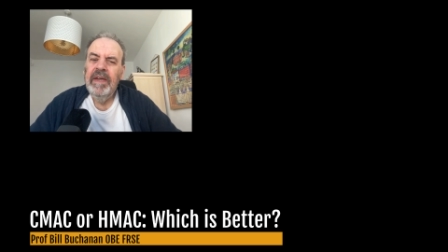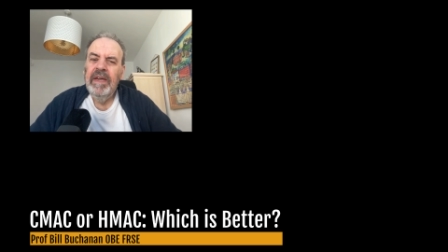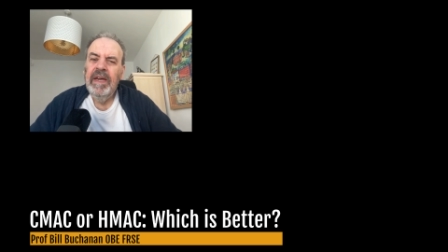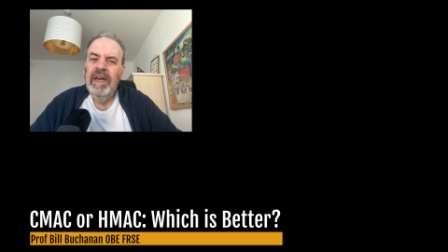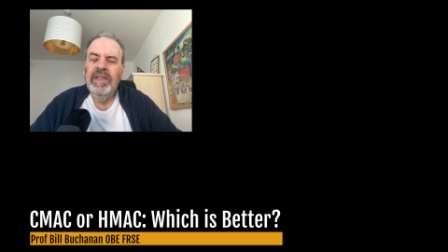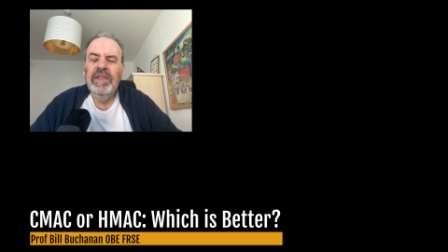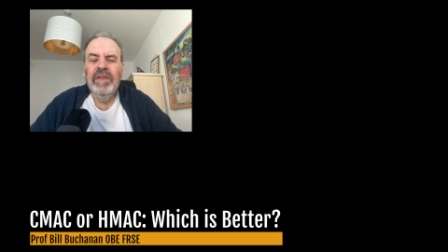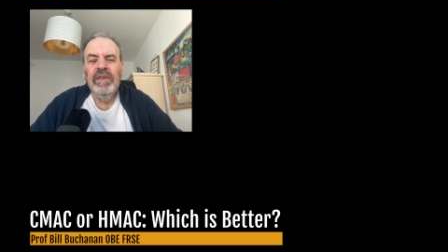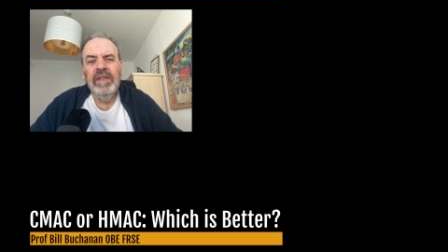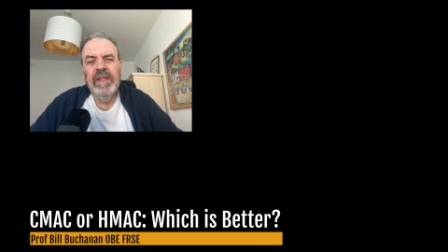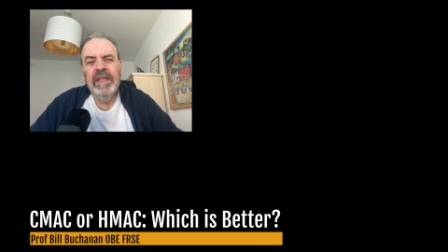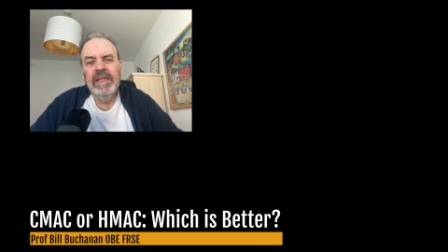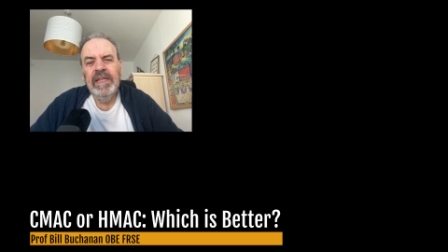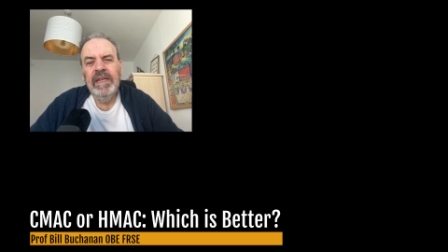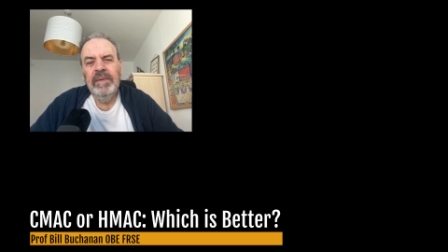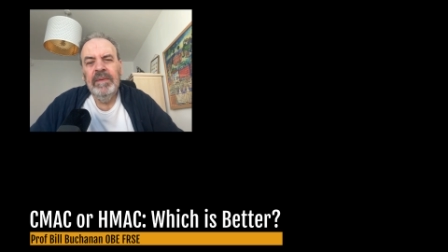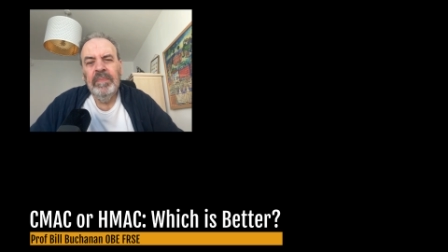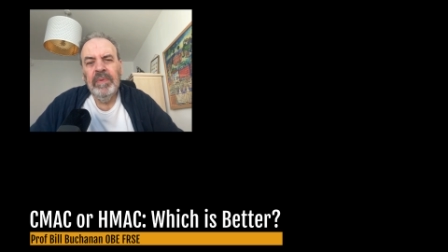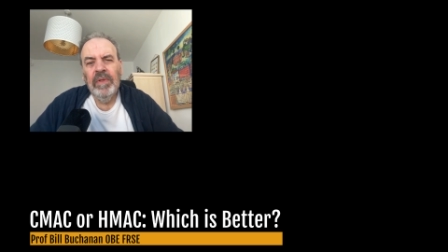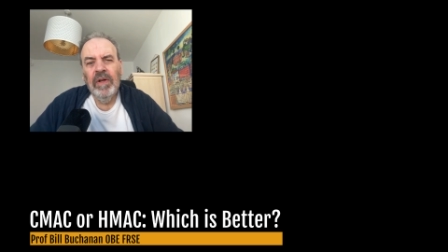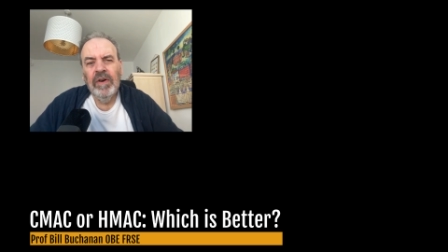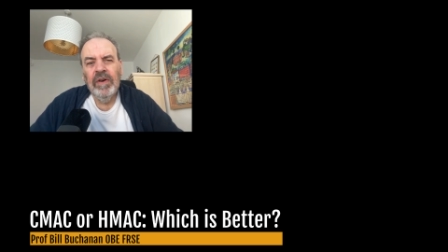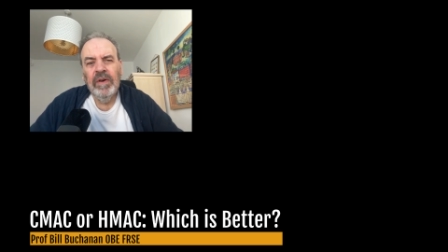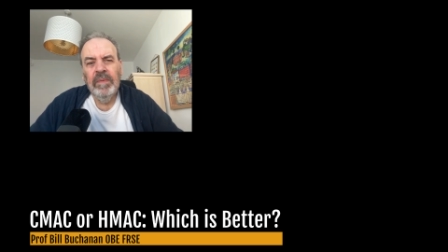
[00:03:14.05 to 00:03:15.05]
In the related
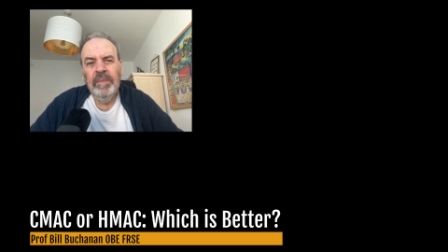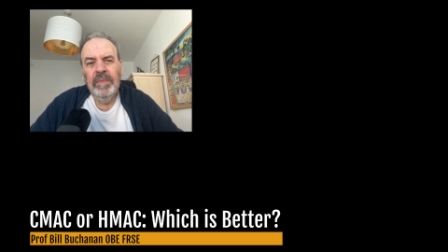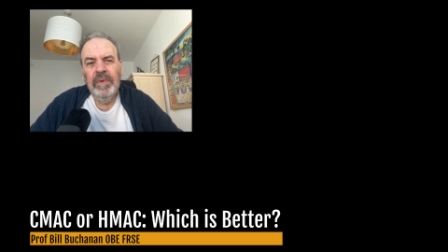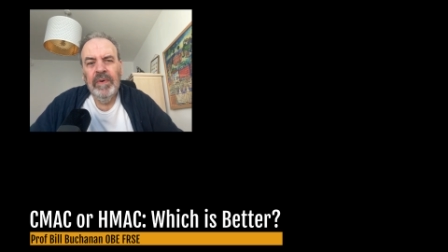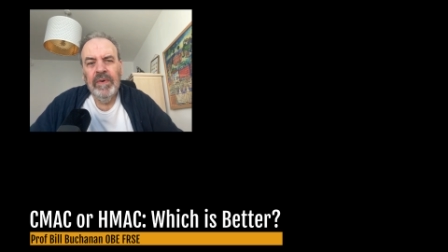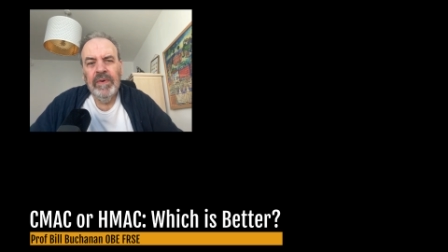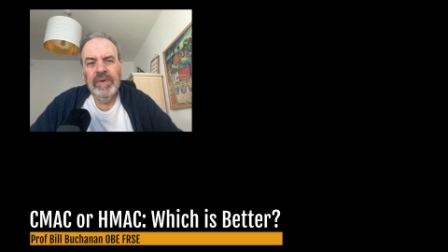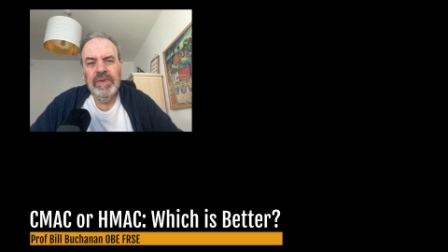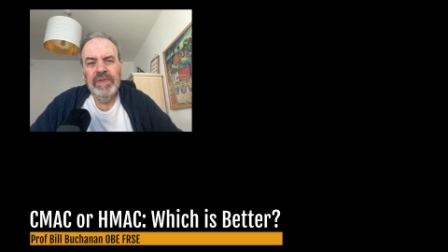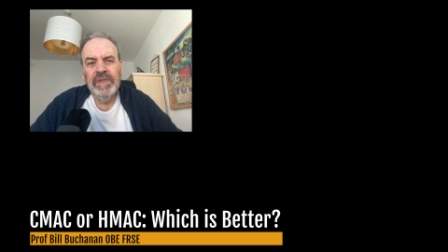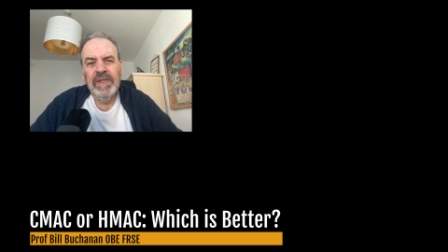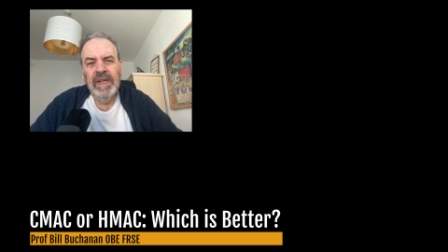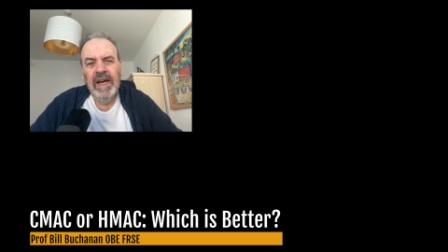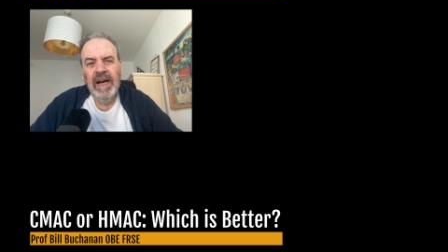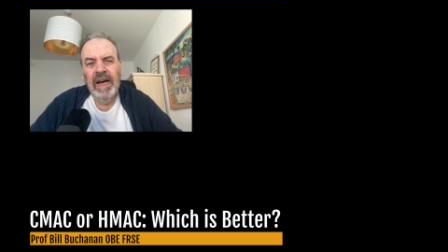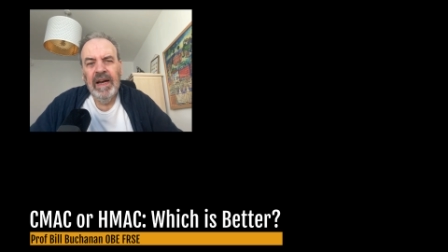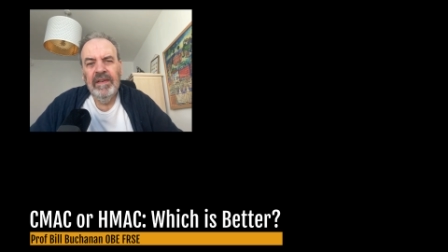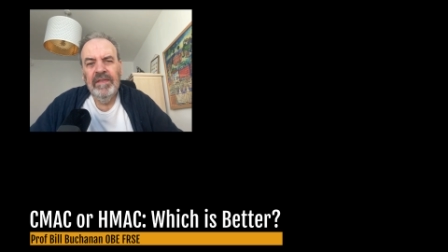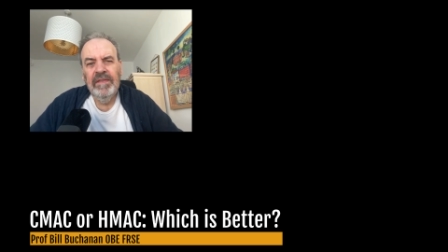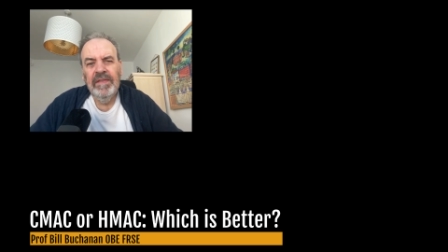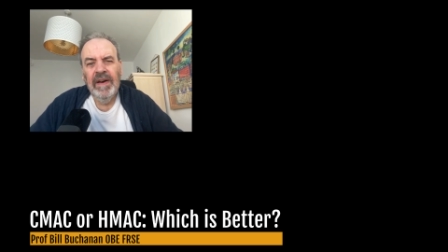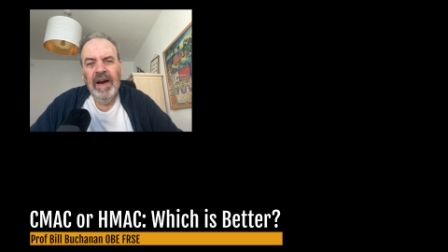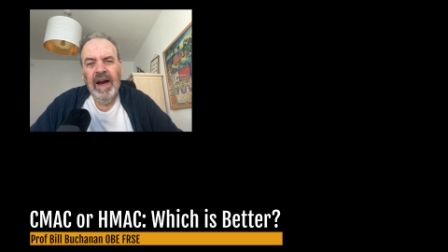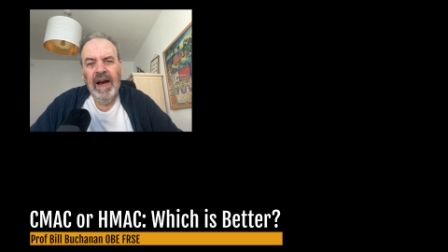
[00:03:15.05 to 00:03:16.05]
blog post, I've